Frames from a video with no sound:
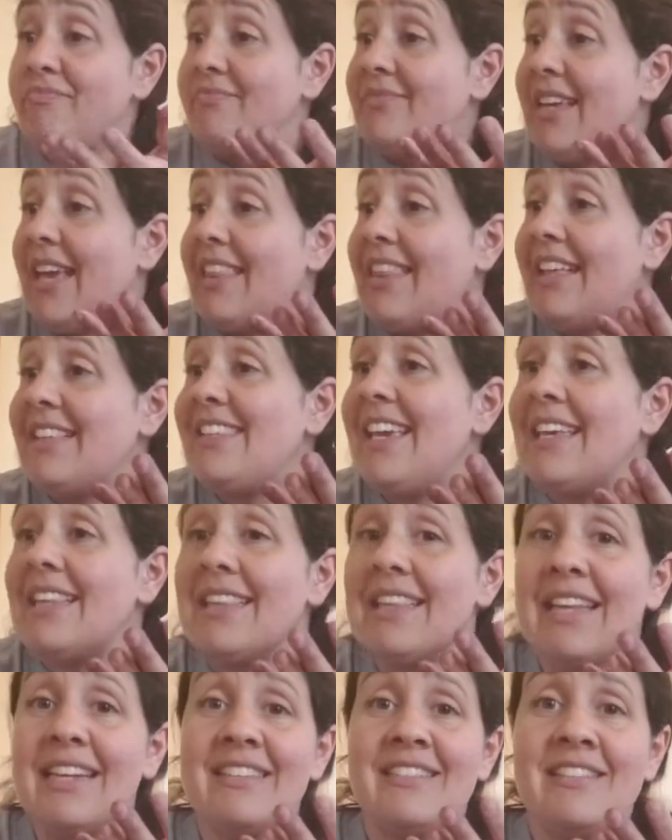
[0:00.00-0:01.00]
and that's it.
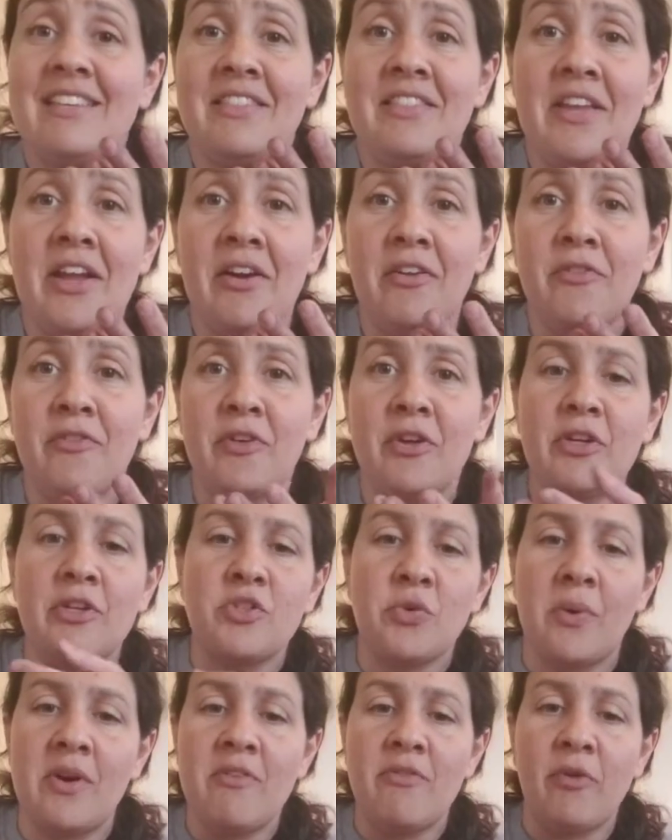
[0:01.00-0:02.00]
Let it sit there for
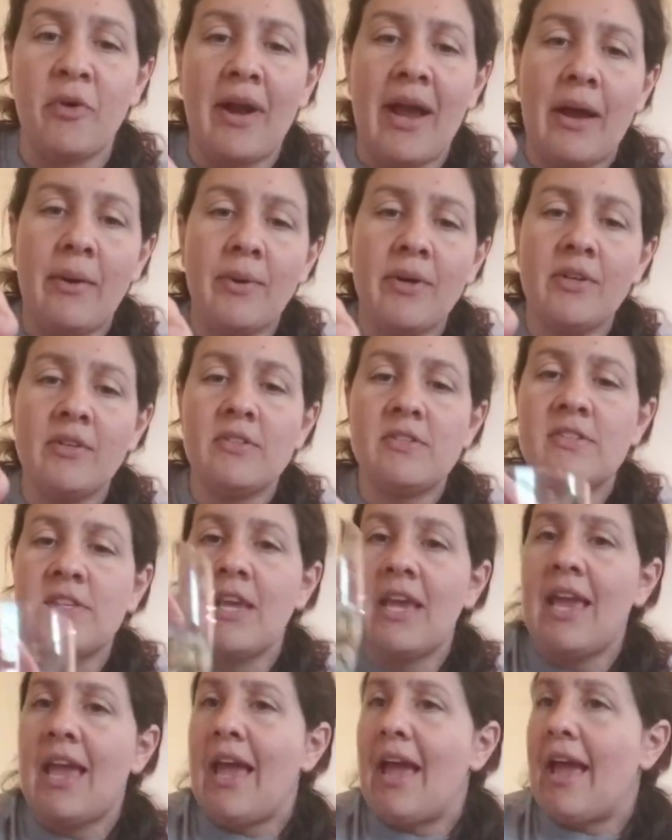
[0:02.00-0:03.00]
24 hours.
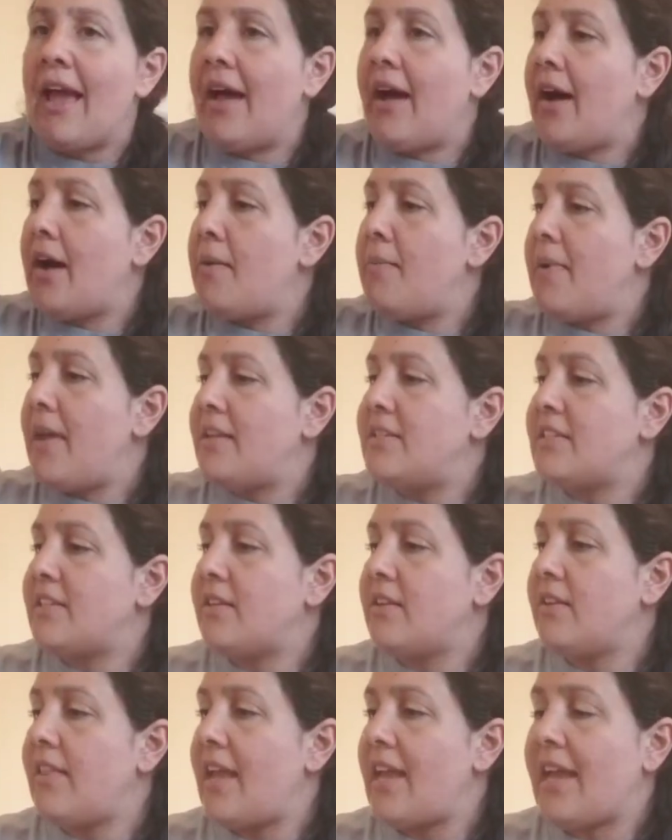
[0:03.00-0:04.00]

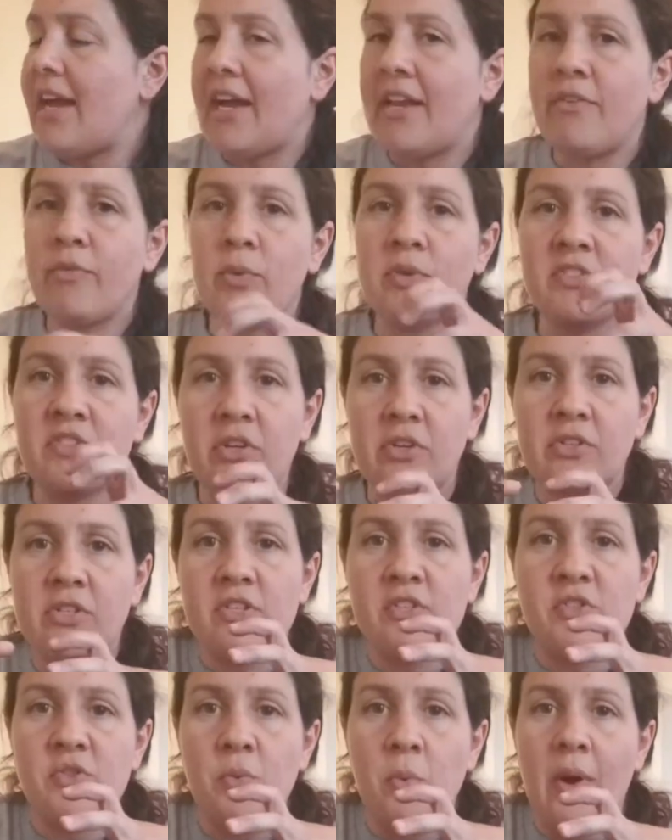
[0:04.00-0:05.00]
Until they kind of will start to
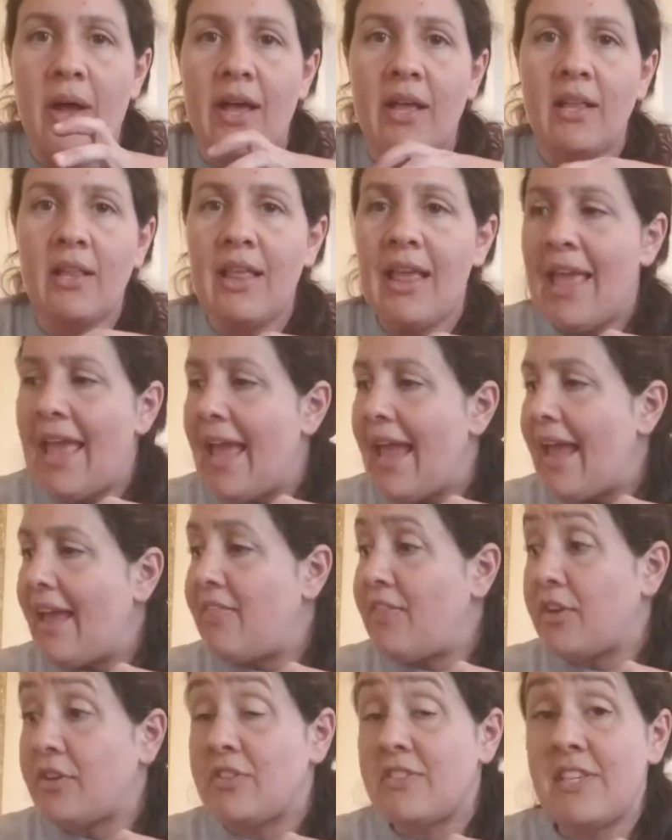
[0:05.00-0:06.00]
swell
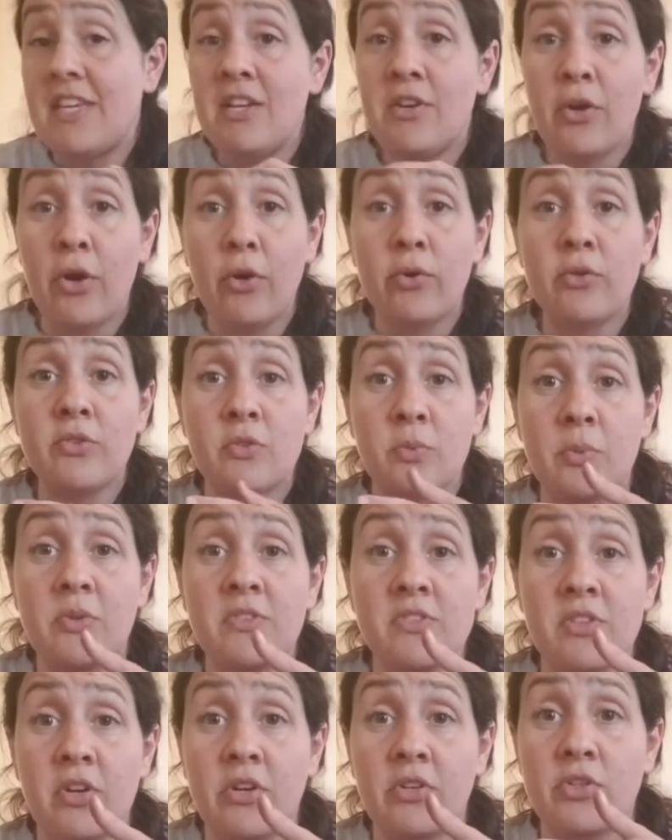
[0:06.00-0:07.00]
and their seed coats will
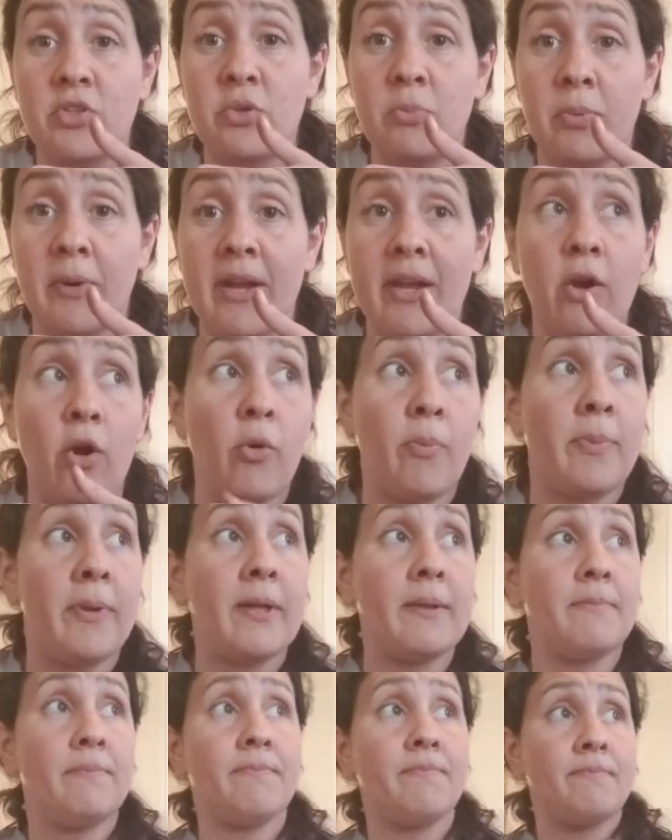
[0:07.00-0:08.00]
start to break
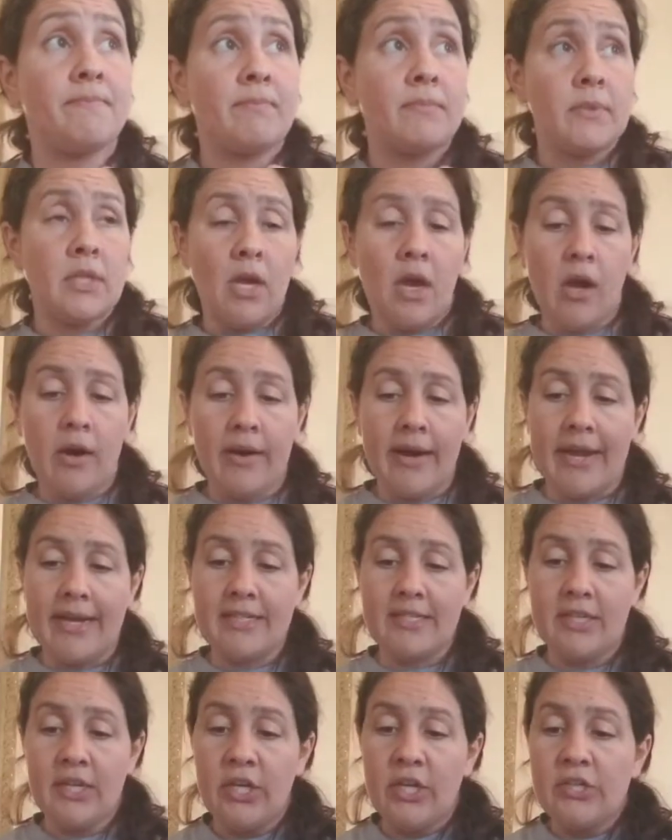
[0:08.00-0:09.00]
open. All right,
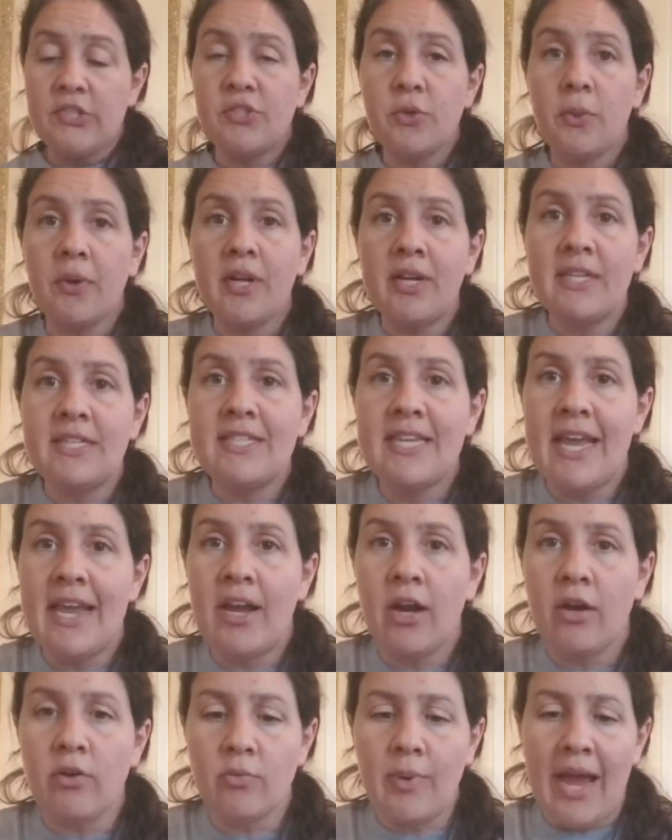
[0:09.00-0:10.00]
so we're gonna
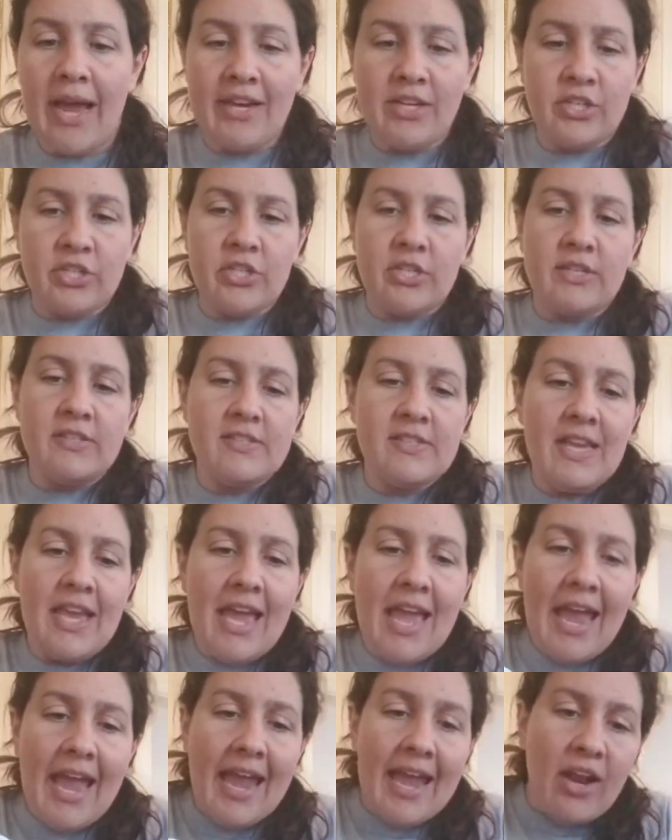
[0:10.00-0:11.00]
take our radishes,
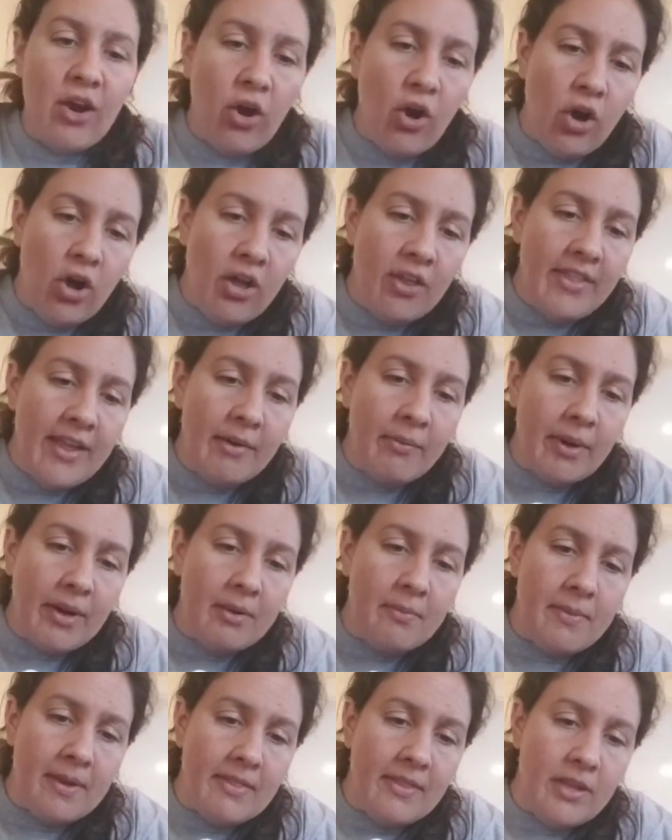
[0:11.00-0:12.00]
and all they
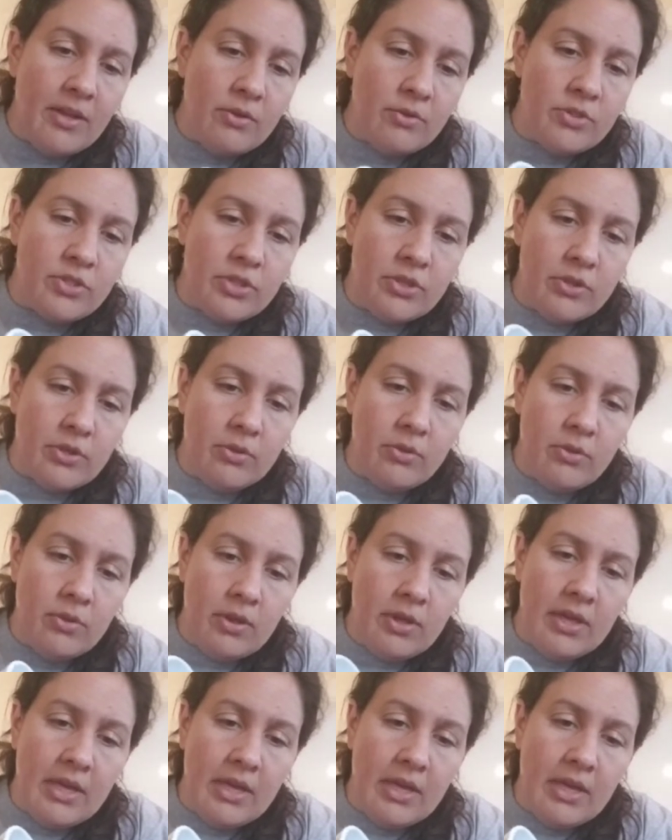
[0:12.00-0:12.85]
recommend that you do